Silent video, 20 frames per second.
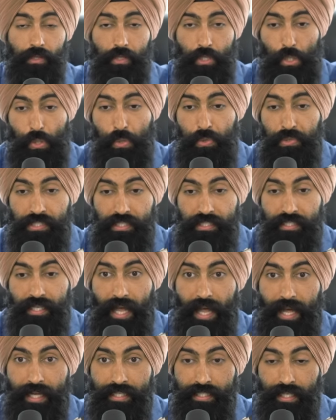Use this
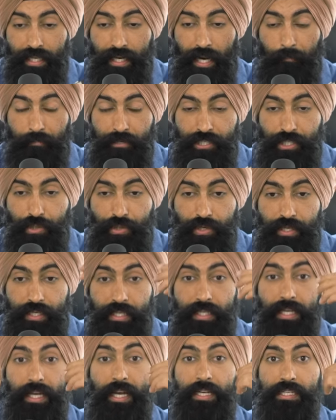as an
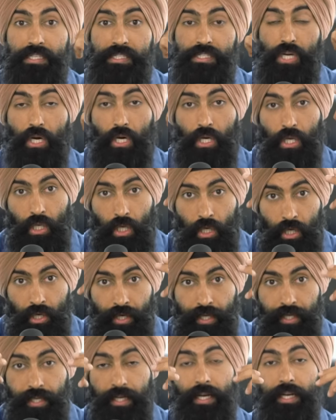opportunity to start
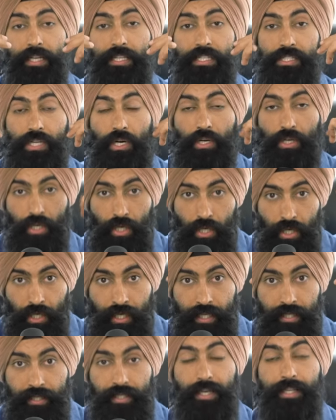learning, to start
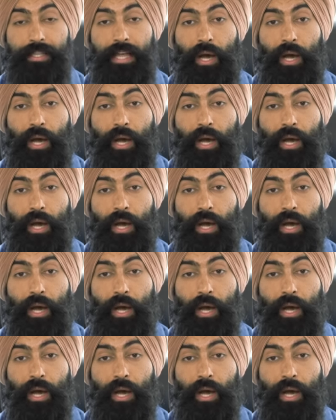earning.